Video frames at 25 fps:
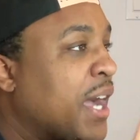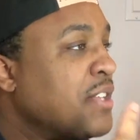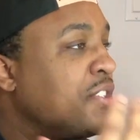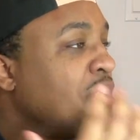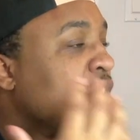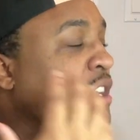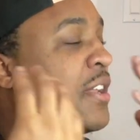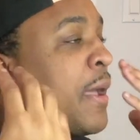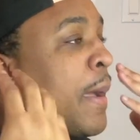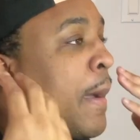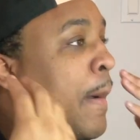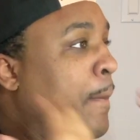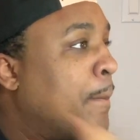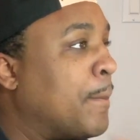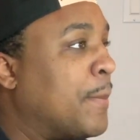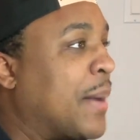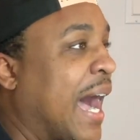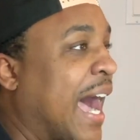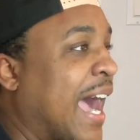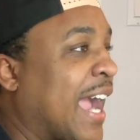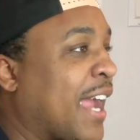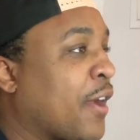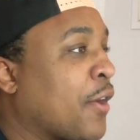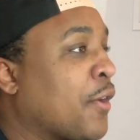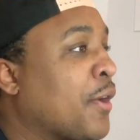budget
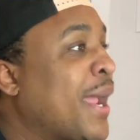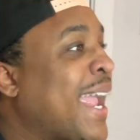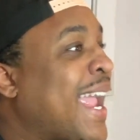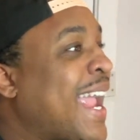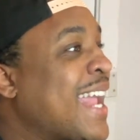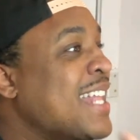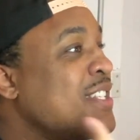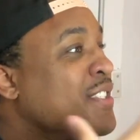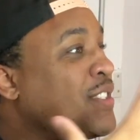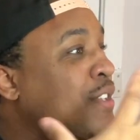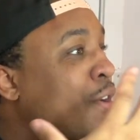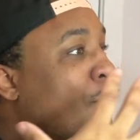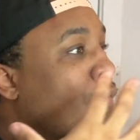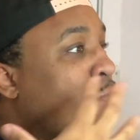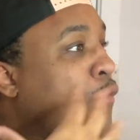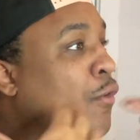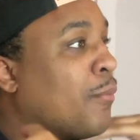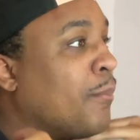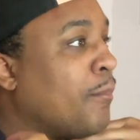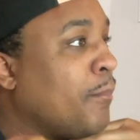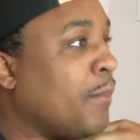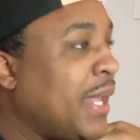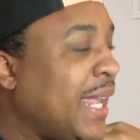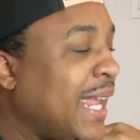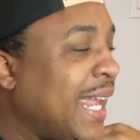buyer. And so for